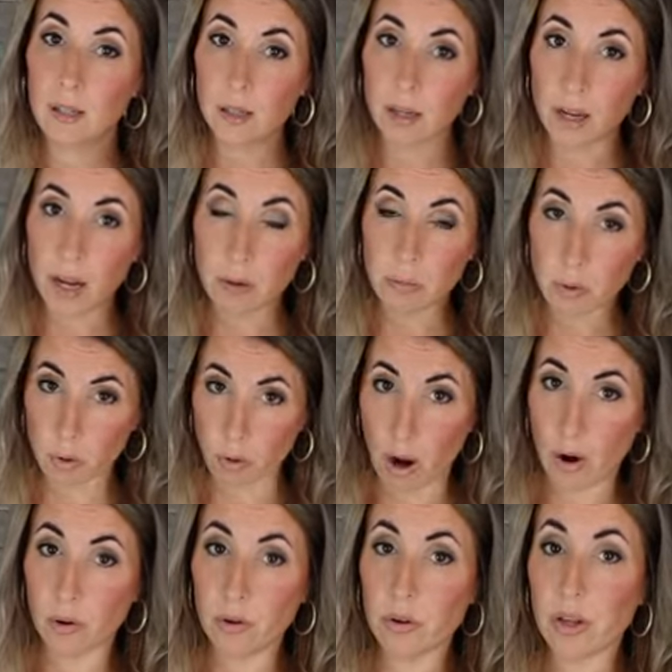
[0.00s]
um,
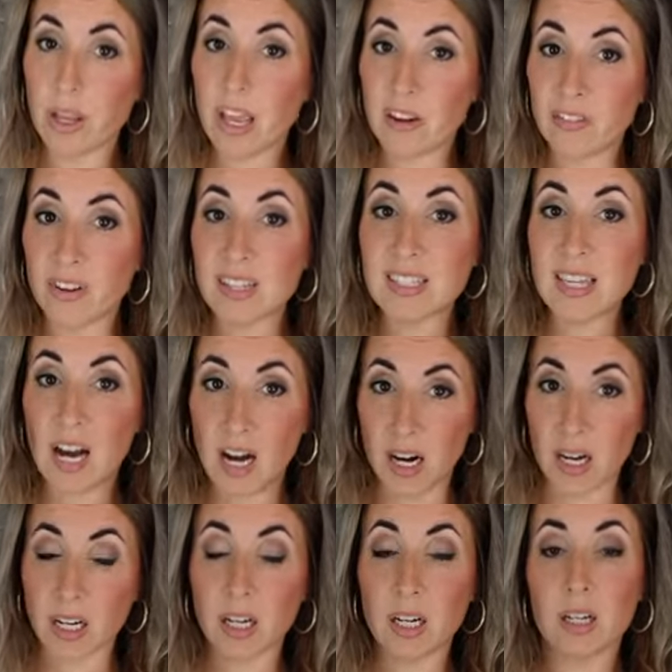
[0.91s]
grow if it's
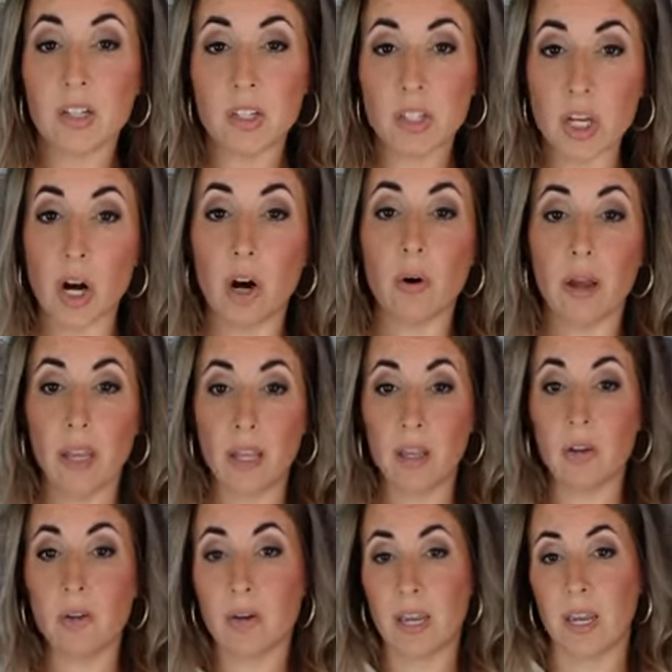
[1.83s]
hung. So
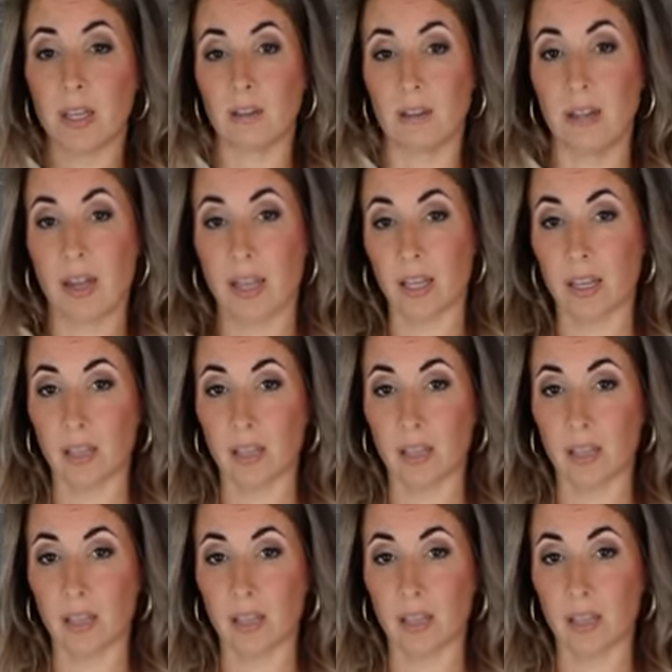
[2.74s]
you can like,